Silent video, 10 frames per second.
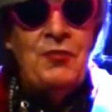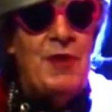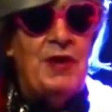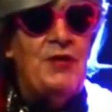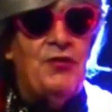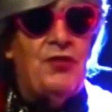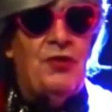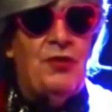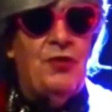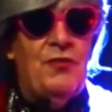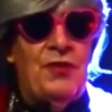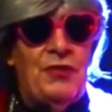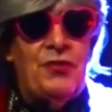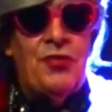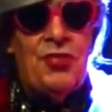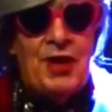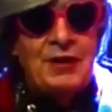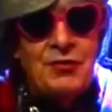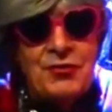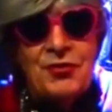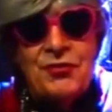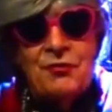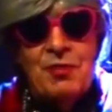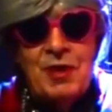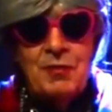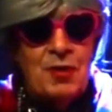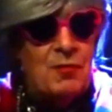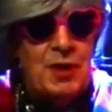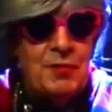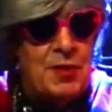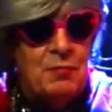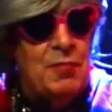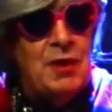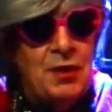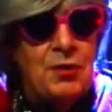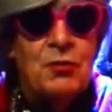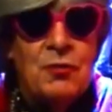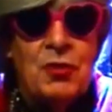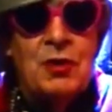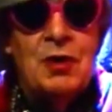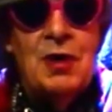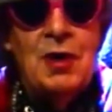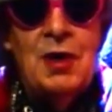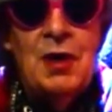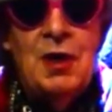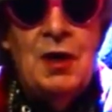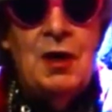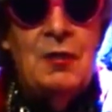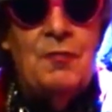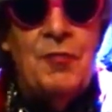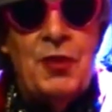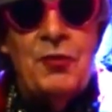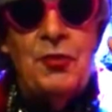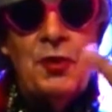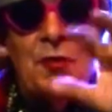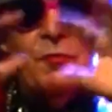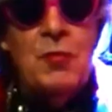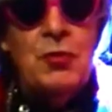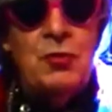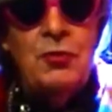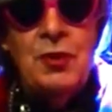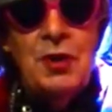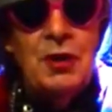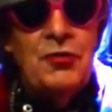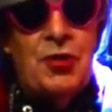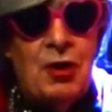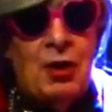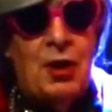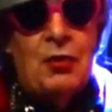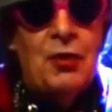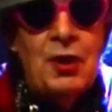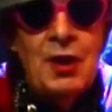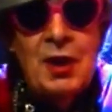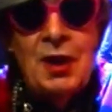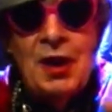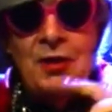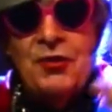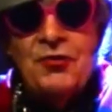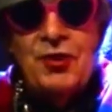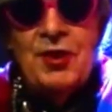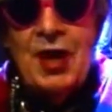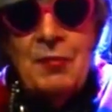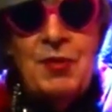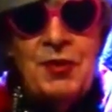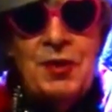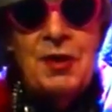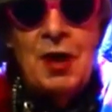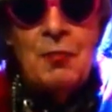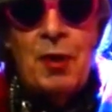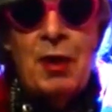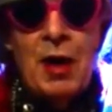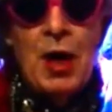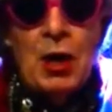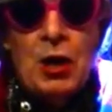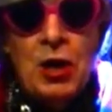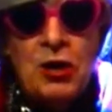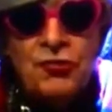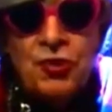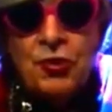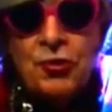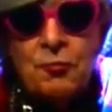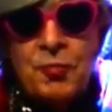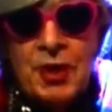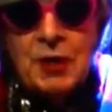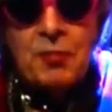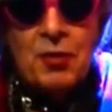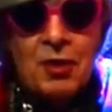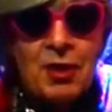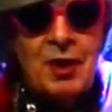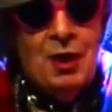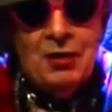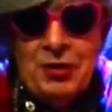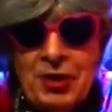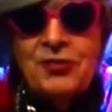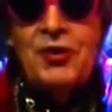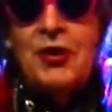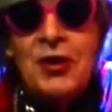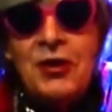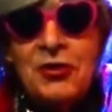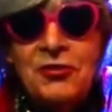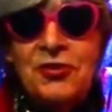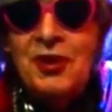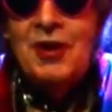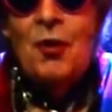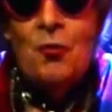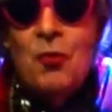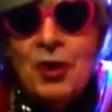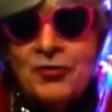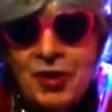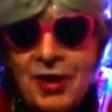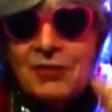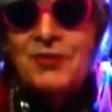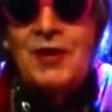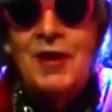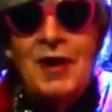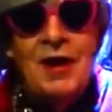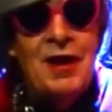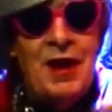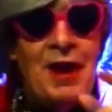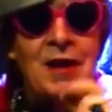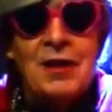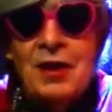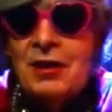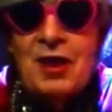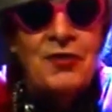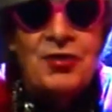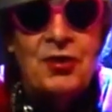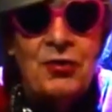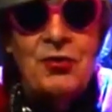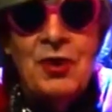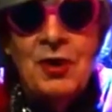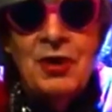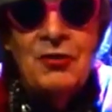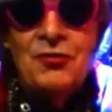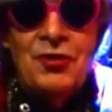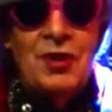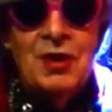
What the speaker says: managed to convince thousands of people, maybe 1 million or more, that the moon is hollow and it's inhabited by lizard people. Yes, it is. Watch out. And guess who has